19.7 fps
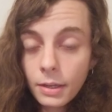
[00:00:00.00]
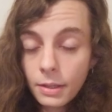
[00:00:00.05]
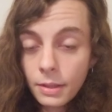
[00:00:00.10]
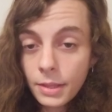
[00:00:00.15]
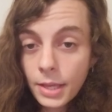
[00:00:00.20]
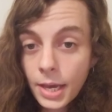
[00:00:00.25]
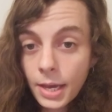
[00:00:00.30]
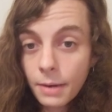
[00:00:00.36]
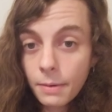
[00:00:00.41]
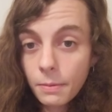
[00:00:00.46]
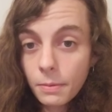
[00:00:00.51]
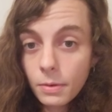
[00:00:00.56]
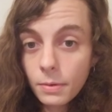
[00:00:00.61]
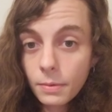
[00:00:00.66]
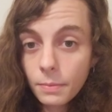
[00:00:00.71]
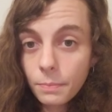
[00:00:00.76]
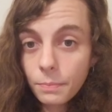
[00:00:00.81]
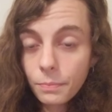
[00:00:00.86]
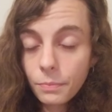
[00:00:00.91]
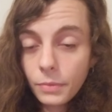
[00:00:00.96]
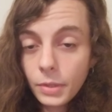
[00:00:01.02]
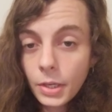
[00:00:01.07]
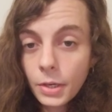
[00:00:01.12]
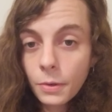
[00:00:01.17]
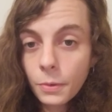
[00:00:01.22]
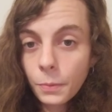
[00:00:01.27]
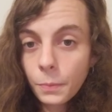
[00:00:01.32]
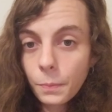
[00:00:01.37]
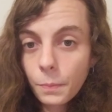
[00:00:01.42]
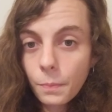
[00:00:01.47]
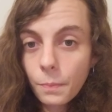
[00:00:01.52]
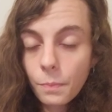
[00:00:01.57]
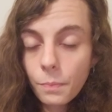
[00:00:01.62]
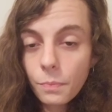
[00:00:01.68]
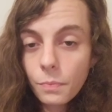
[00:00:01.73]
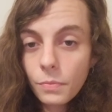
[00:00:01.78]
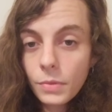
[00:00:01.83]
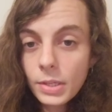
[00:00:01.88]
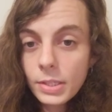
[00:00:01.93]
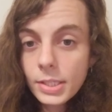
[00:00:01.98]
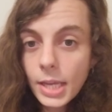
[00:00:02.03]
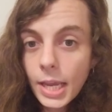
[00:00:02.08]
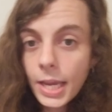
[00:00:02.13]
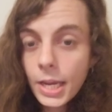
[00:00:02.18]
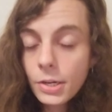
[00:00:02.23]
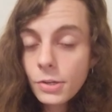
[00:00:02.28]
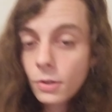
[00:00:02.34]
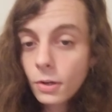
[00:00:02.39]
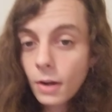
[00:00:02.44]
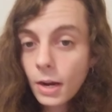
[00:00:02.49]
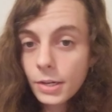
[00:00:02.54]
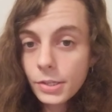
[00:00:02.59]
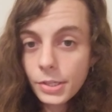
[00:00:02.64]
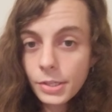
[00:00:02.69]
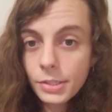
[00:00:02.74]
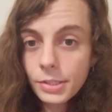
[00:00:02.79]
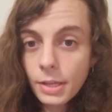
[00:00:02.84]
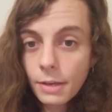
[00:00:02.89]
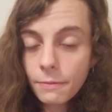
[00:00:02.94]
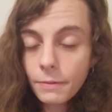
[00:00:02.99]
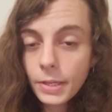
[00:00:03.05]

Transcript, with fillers: that you know this age regression stuff